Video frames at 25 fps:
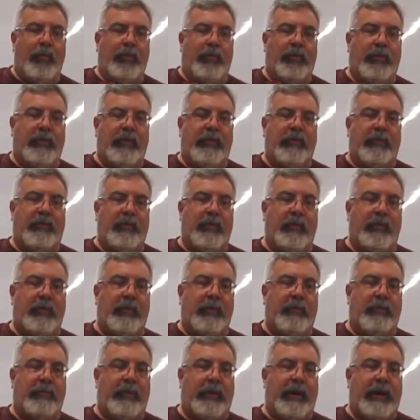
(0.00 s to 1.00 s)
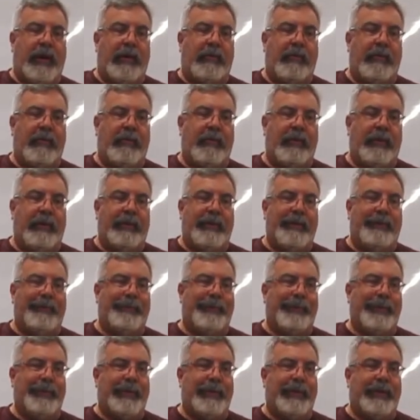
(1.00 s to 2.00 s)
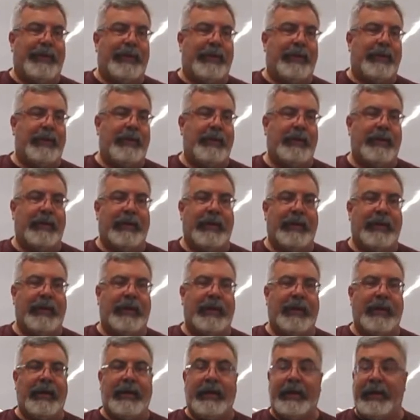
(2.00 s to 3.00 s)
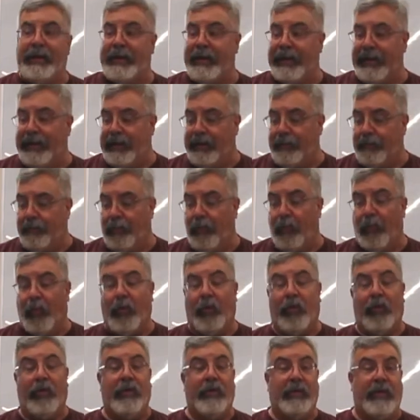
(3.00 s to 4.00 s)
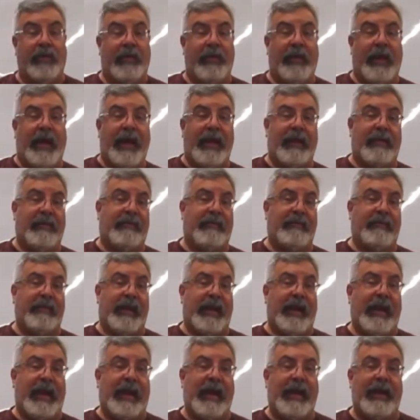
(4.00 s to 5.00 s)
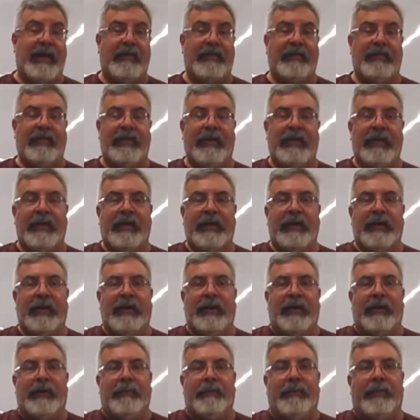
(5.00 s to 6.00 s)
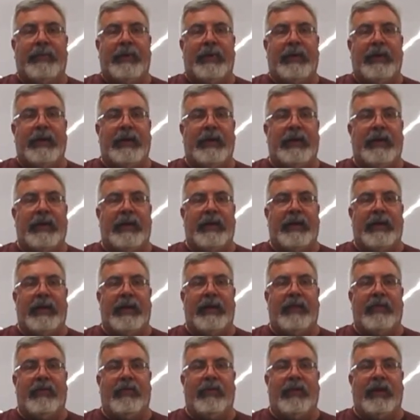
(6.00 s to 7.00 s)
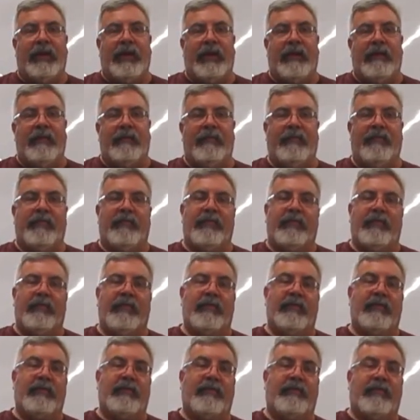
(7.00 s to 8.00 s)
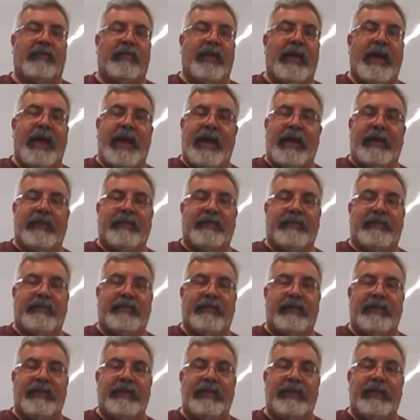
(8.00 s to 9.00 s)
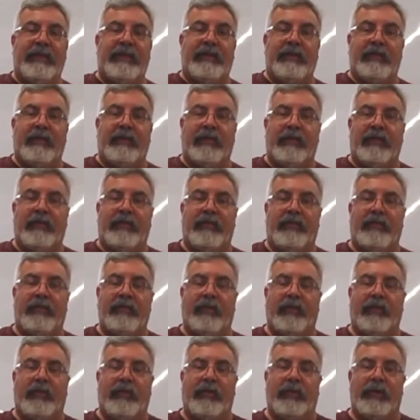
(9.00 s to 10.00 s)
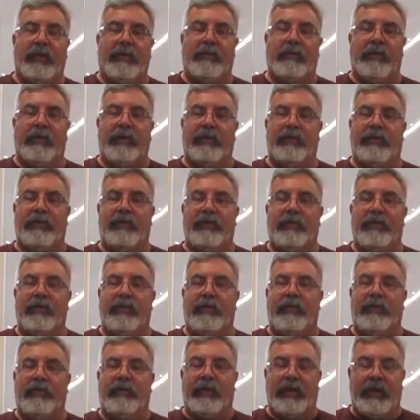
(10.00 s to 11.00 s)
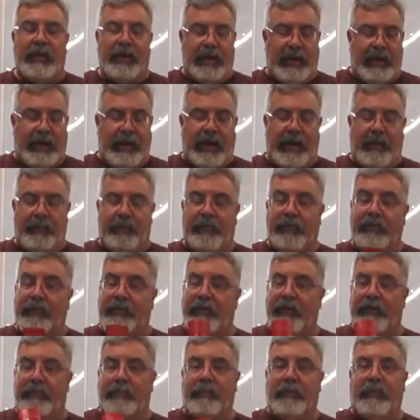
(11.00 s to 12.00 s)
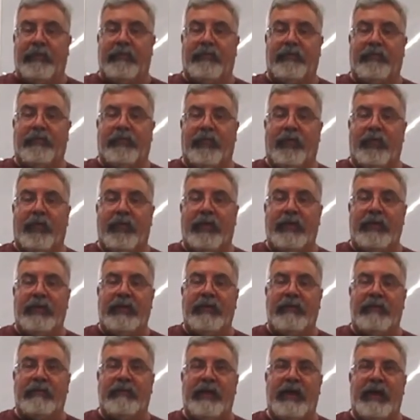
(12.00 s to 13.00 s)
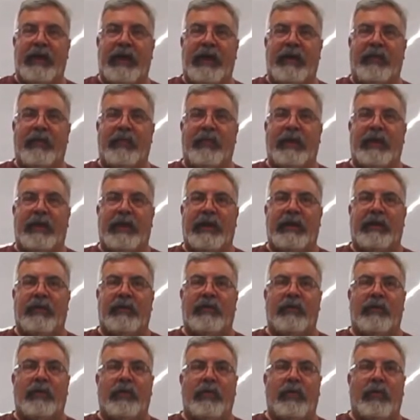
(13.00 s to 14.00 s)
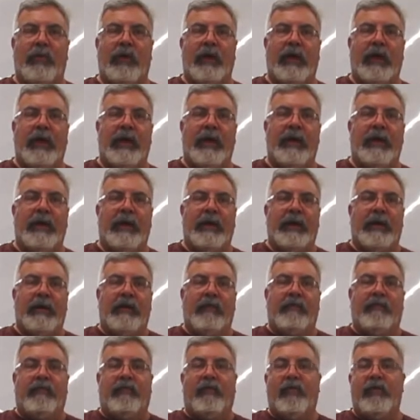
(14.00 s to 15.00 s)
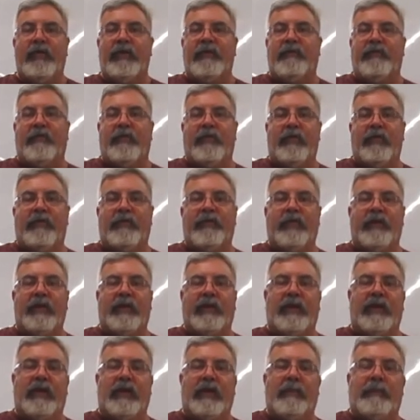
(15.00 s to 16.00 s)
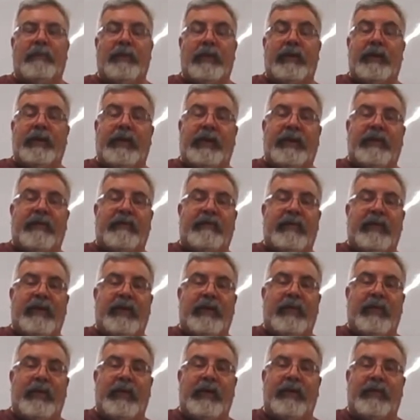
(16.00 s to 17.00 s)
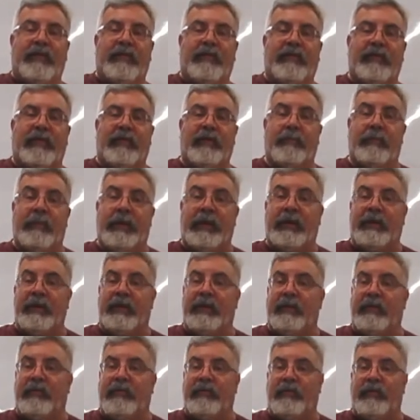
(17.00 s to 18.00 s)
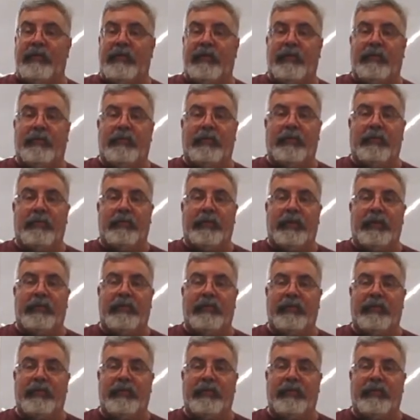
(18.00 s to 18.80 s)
this one we probably could put like 8 on a board that size, but I don't have the flasks either. So what I'm going to do is I'm just going to put 4 of these on. We got to do 44 for the club, but like I said, I want to start making these too. A bunch